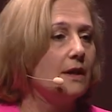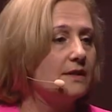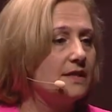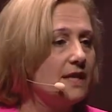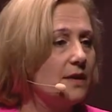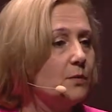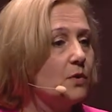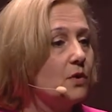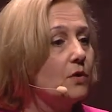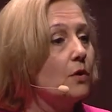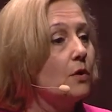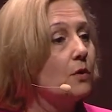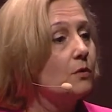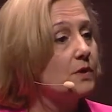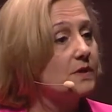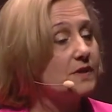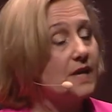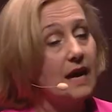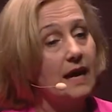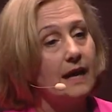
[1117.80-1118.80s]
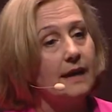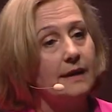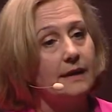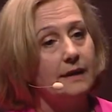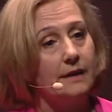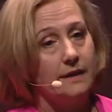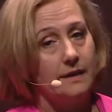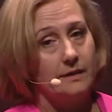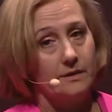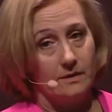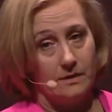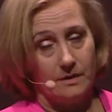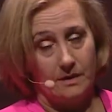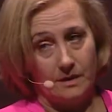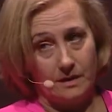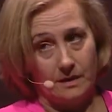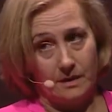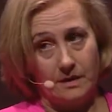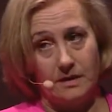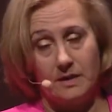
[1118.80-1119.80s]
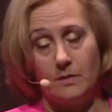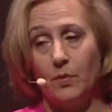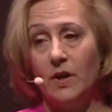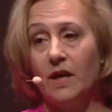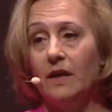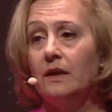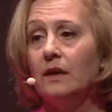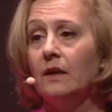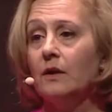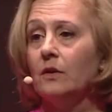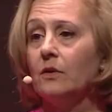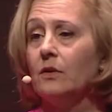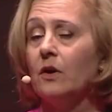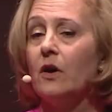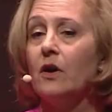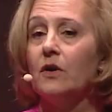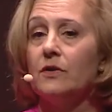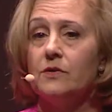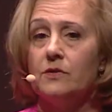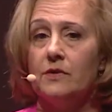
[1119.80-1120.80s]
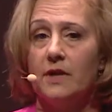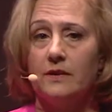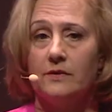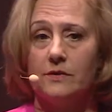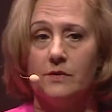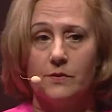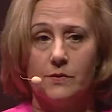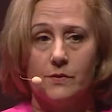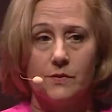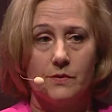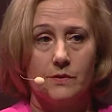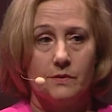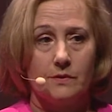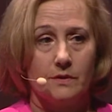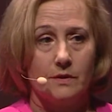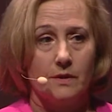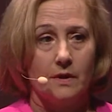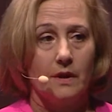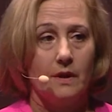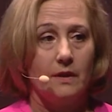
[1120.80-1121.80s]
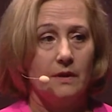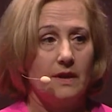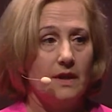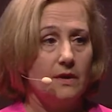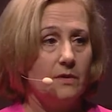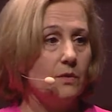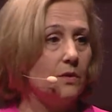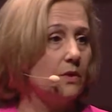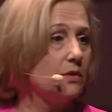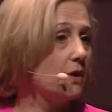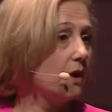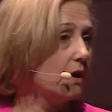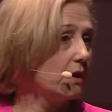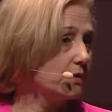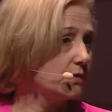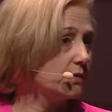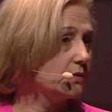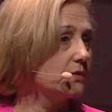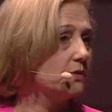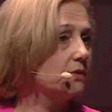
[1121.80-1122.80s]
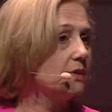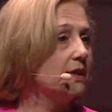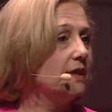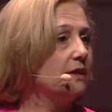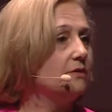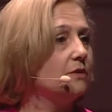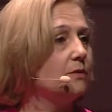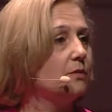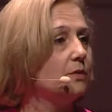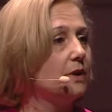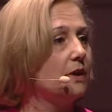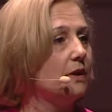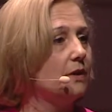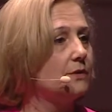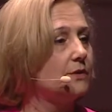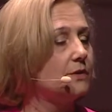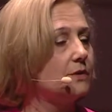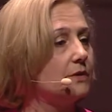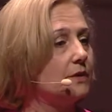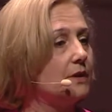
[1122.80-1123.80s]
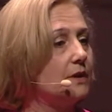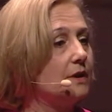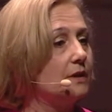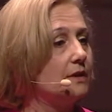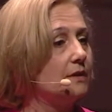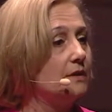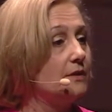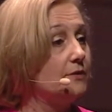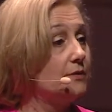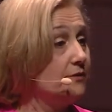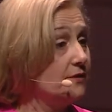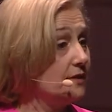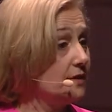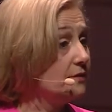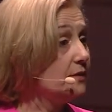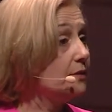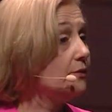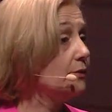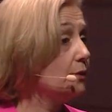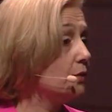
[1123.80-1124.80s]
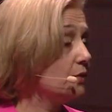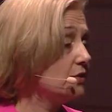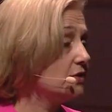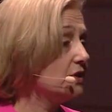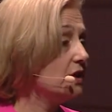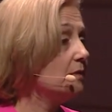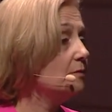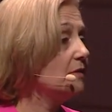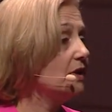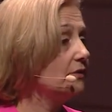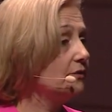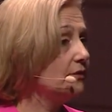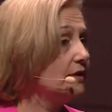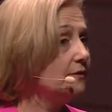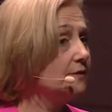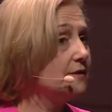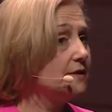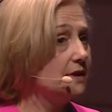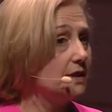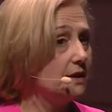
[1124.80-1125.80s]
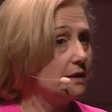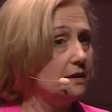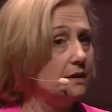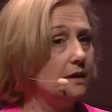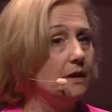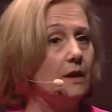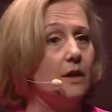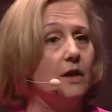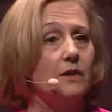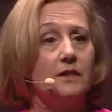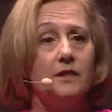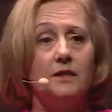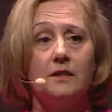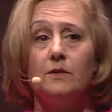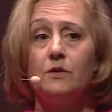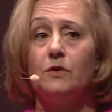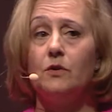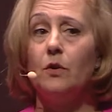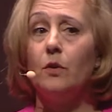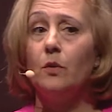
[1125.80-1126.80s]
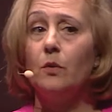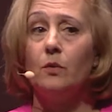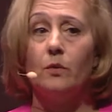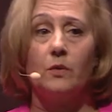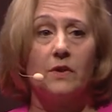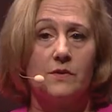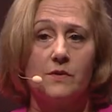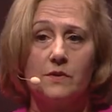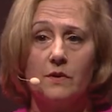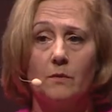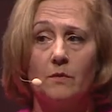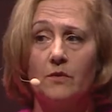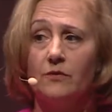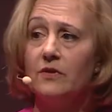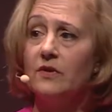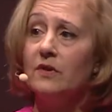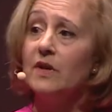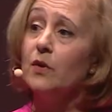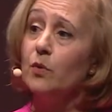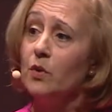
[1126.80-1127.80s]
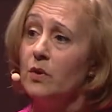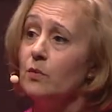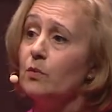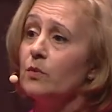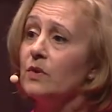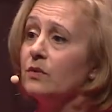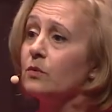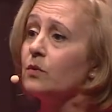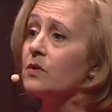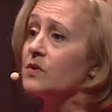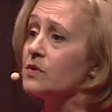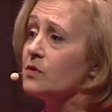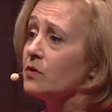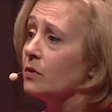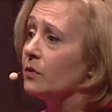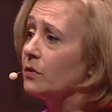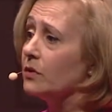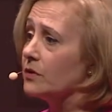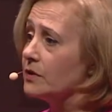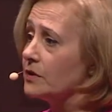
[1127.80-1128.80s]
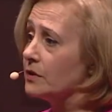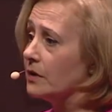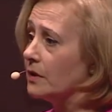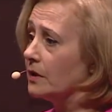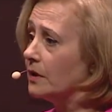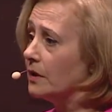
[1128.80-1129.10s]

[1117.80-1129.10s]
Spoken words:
TEPCO was highly depending on contractors. They were asked to leave the plant. The Fukushima 50 didn't know where some of the equipment were stored.